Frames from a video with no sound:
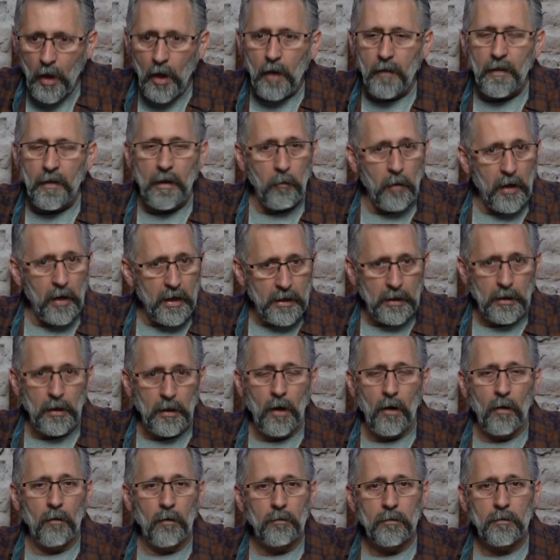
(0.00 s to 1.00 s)
They wanted to
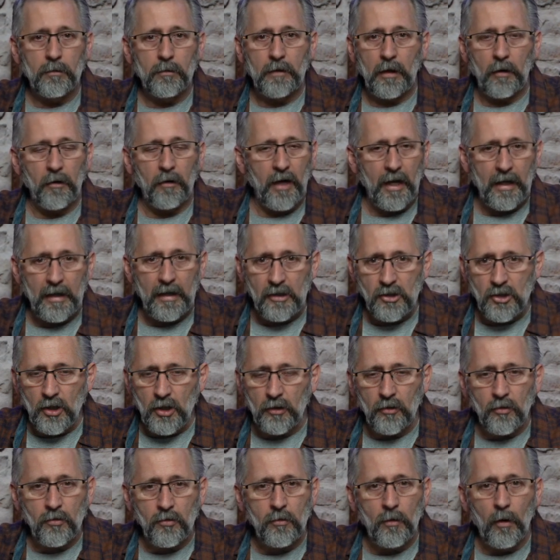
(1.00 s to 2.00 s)
go. They were at each
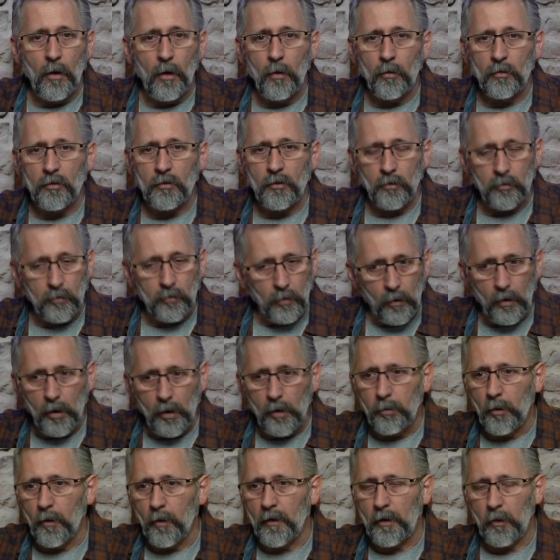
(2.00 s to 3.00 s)
other's throats. It was
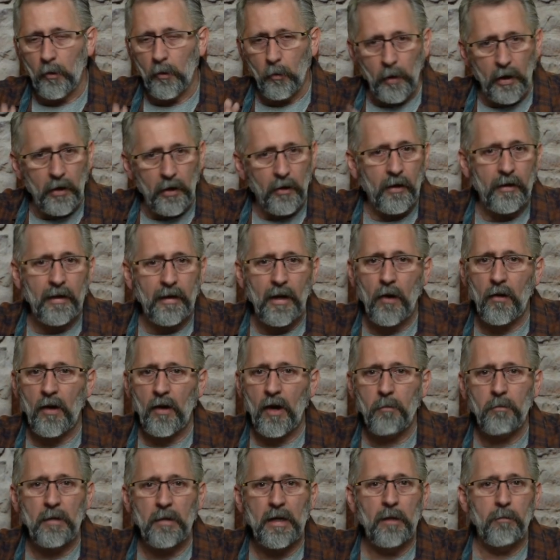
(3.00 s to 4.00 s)
horrible. They were wearing down
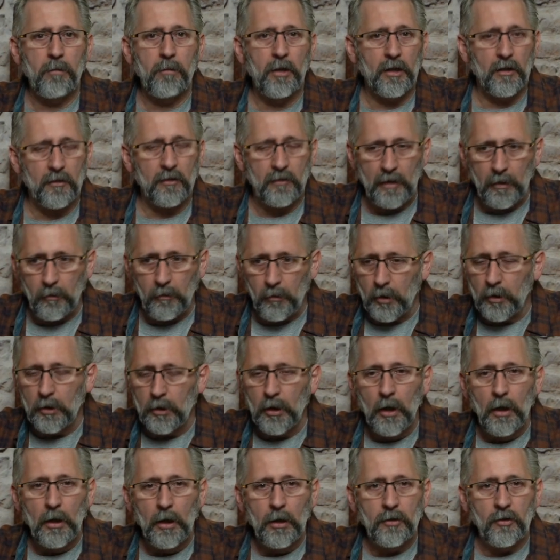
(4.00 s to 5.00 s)
on me because they were
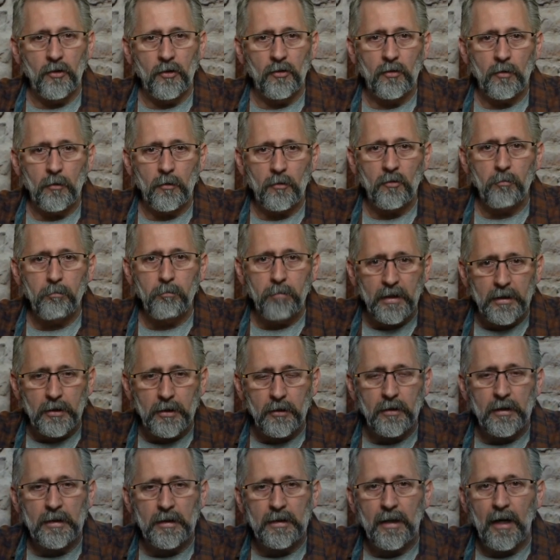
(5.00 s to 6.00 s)
just
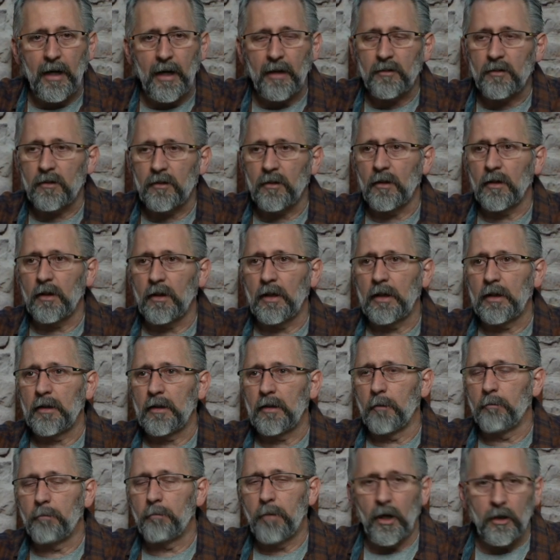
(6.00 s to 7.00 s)
bickering constantly.
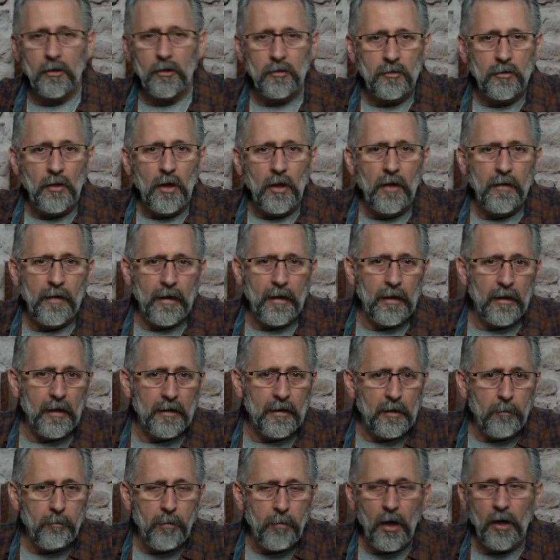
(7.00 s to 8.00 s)
They didn't
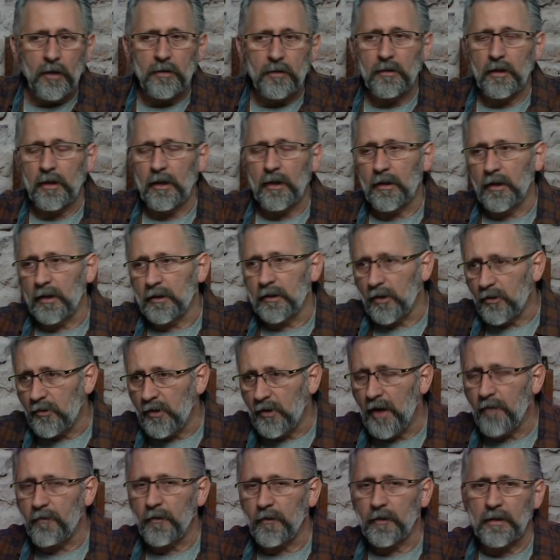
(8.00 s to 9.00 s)
like the bugs. They didn't like the
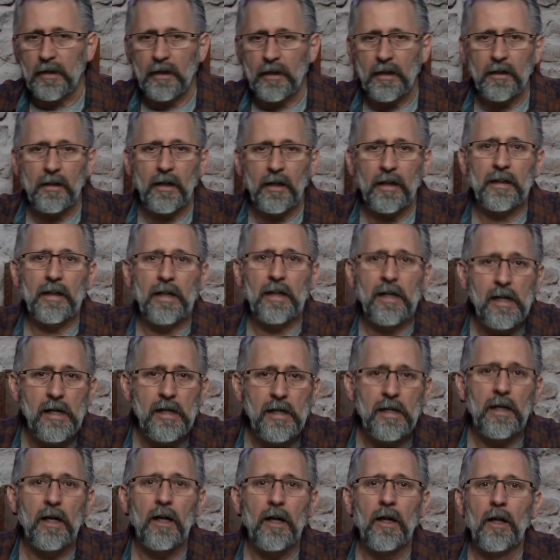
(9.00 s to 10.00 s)
traffic. They didn't like the
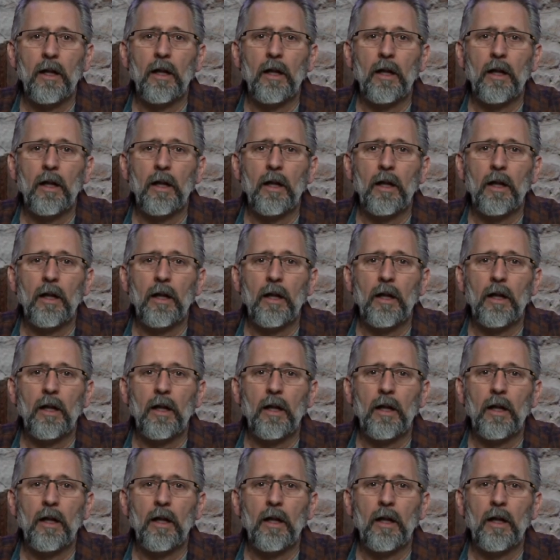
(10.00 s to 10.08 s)
heat.